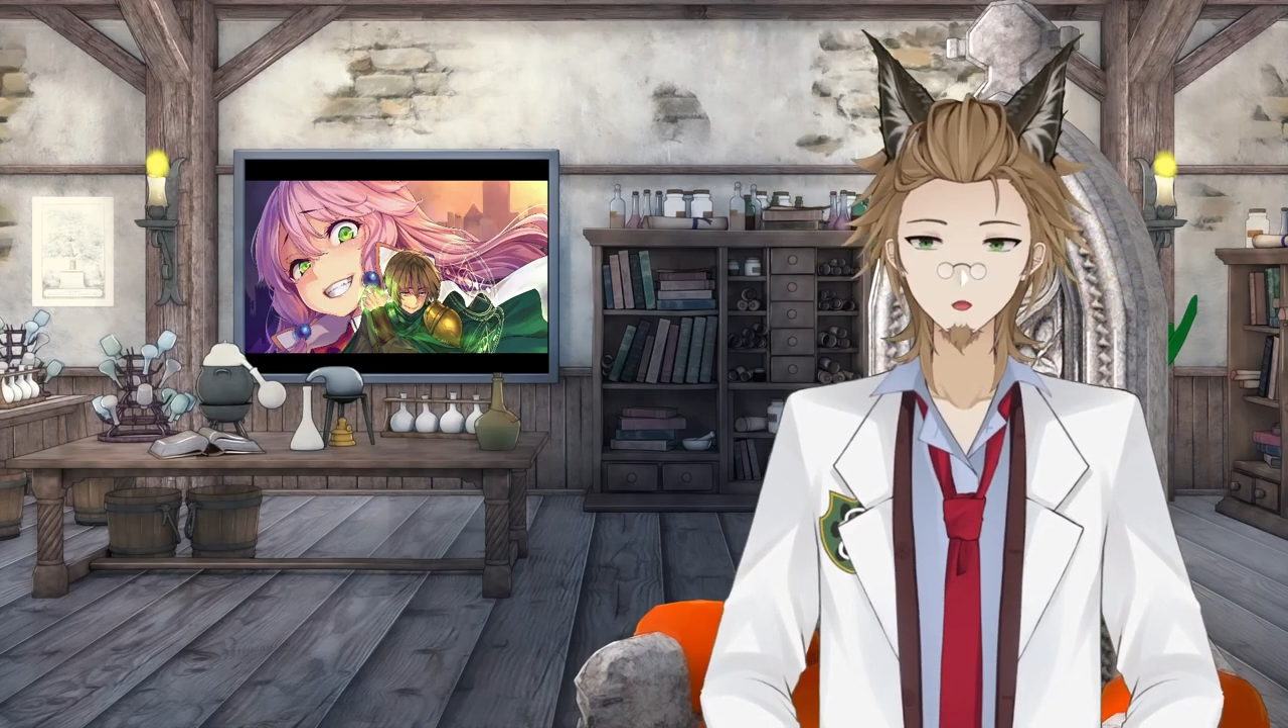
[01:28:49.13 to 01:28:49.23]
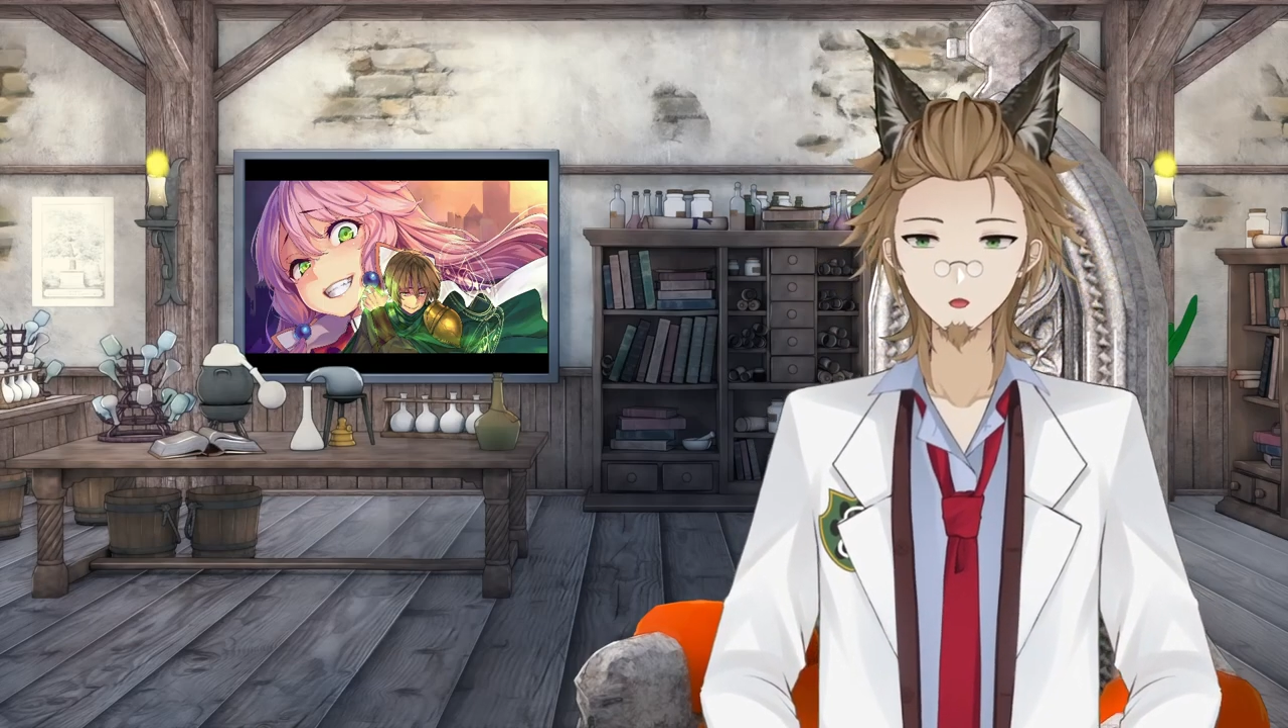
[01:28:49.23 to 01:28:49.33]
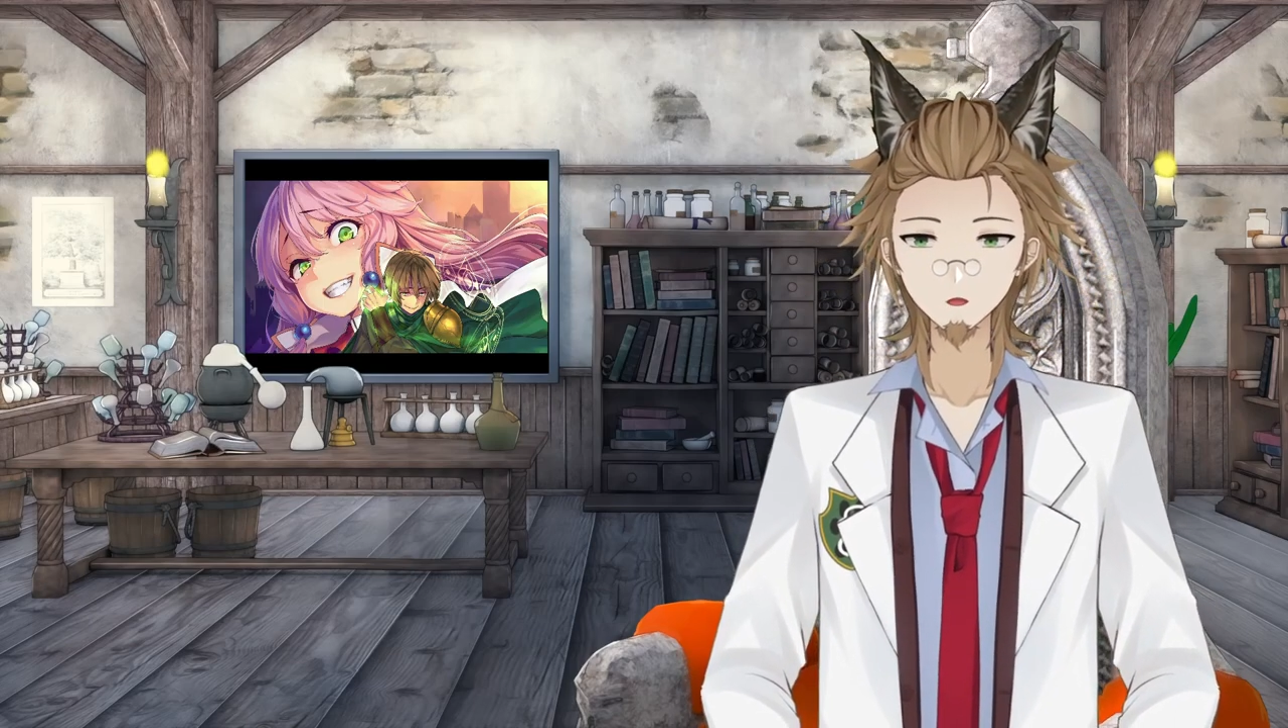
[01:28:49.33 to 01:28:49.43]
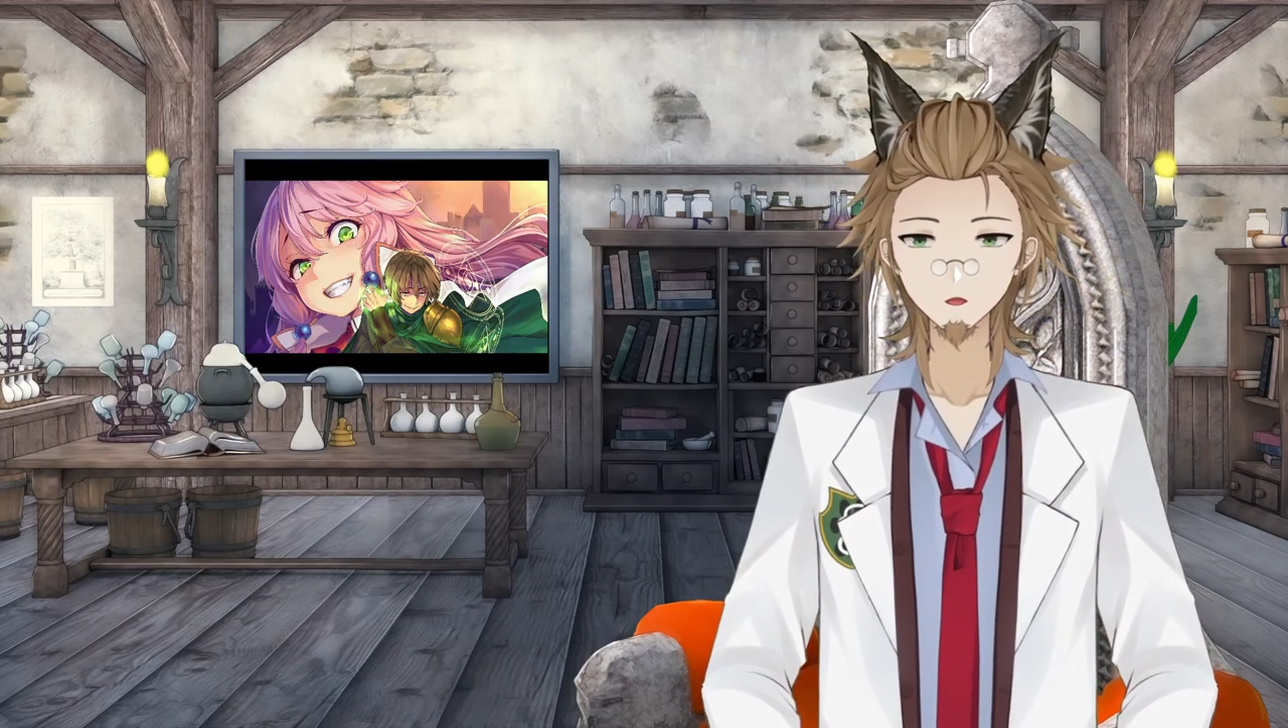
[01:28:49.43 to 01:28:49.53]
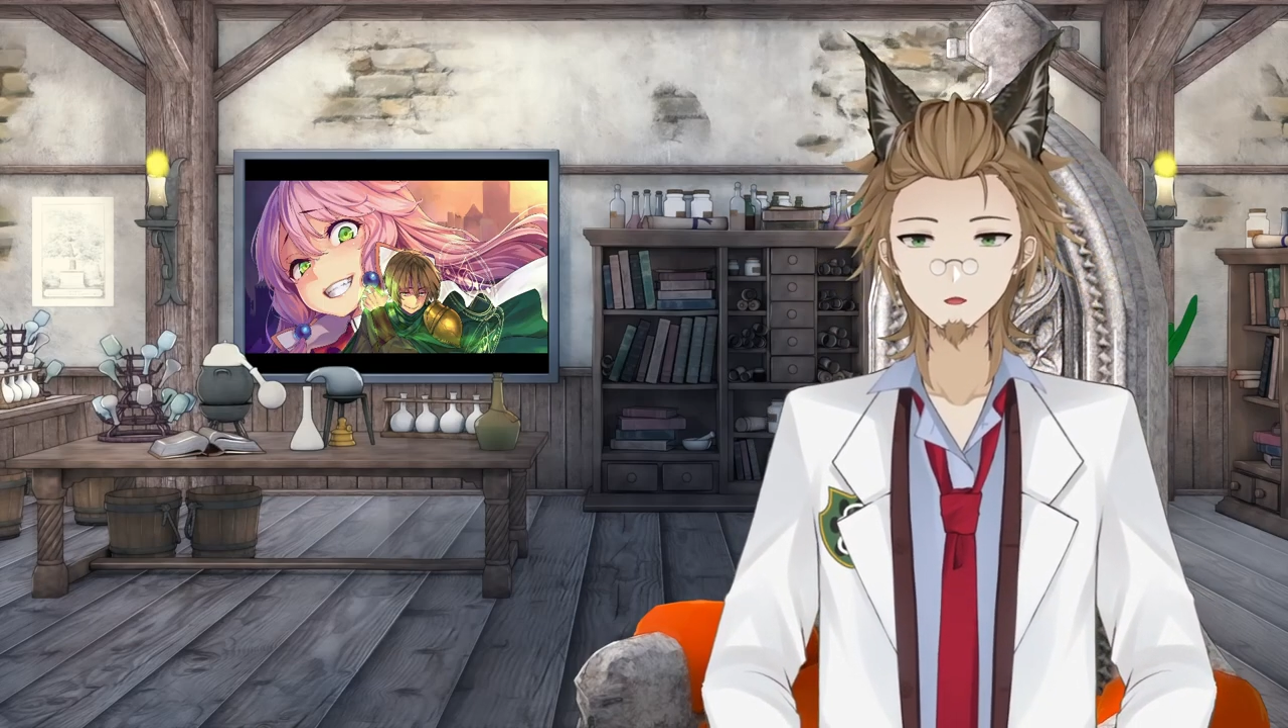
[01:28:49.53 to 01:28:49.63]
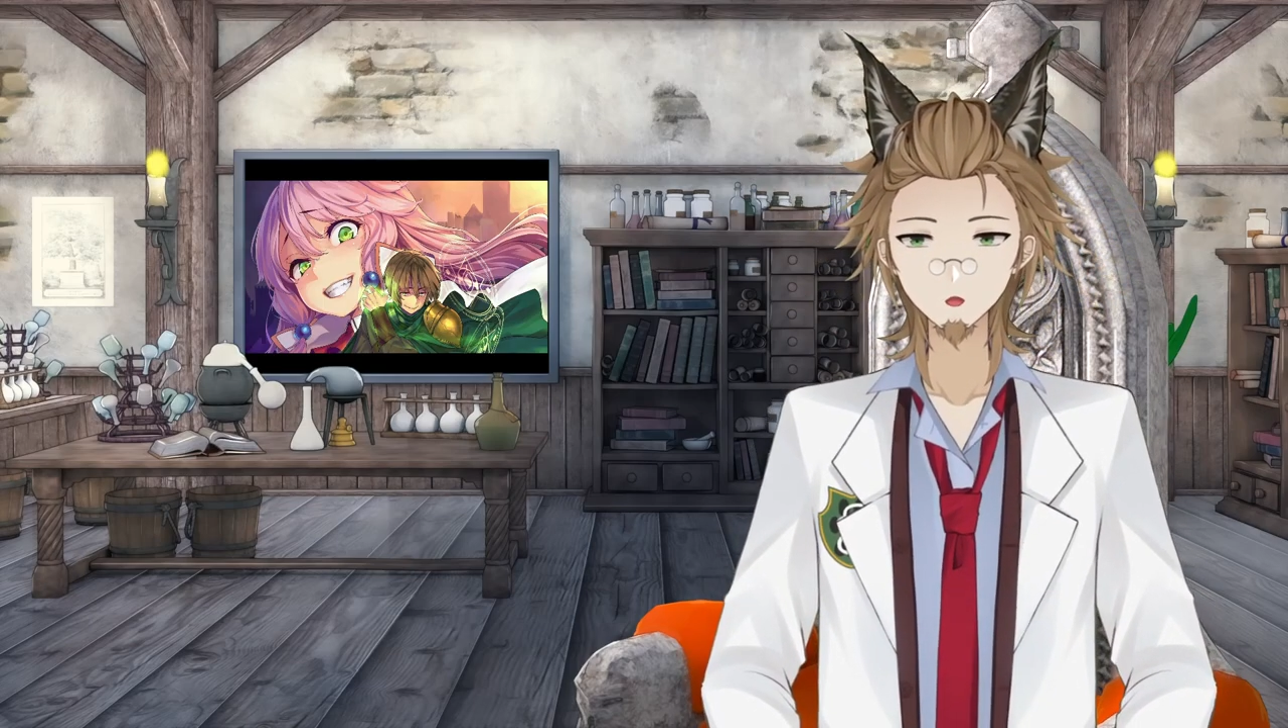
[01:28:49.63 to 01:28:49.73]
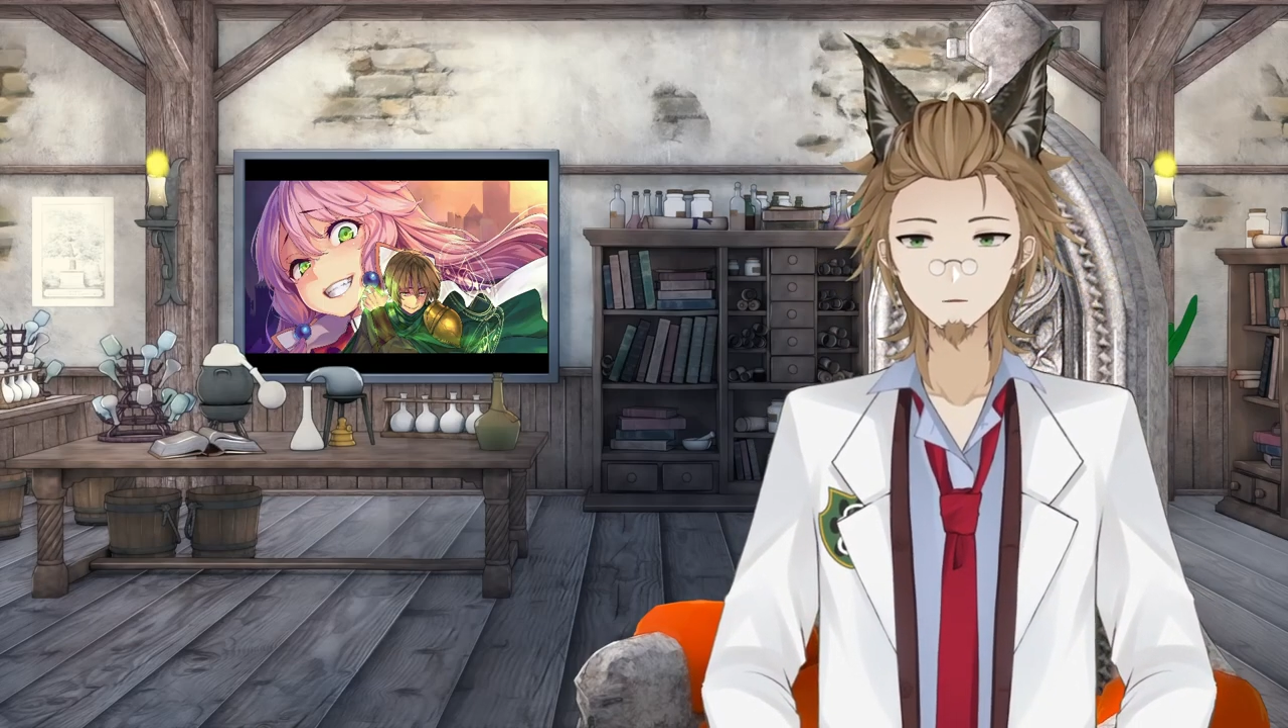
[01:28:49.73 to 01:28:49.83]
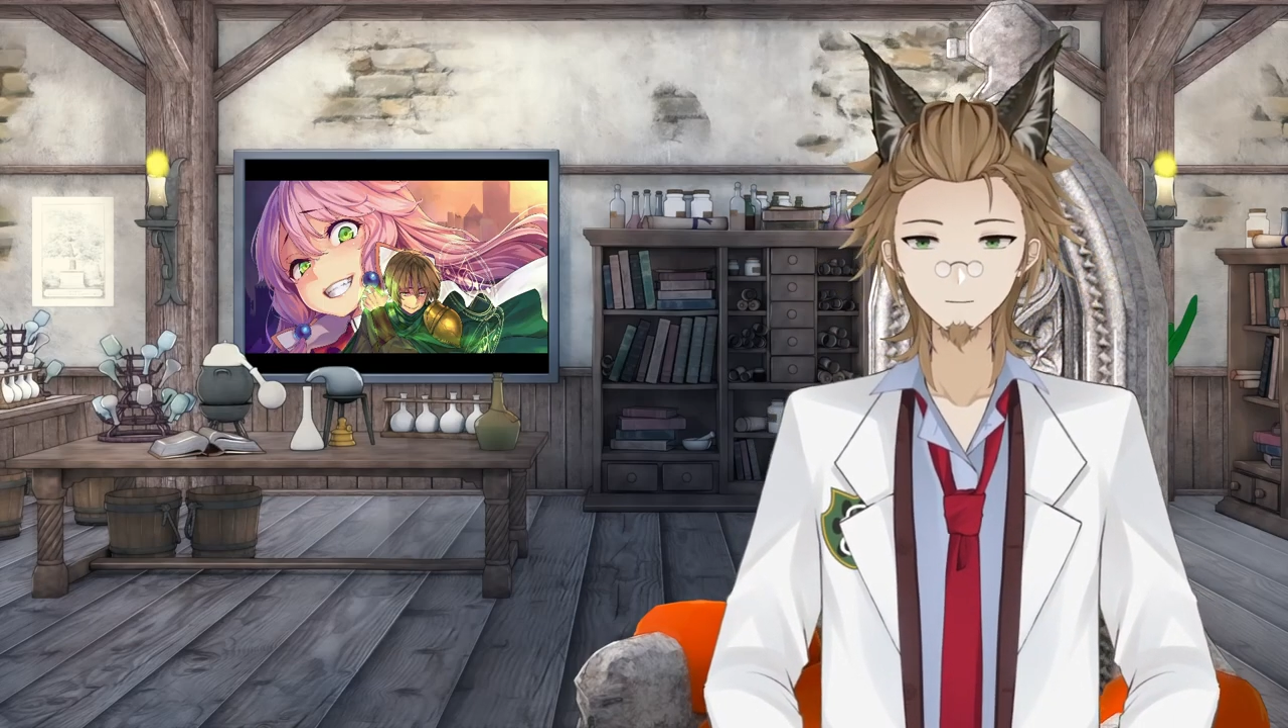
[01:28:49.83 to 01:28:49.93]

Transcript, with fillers: he has more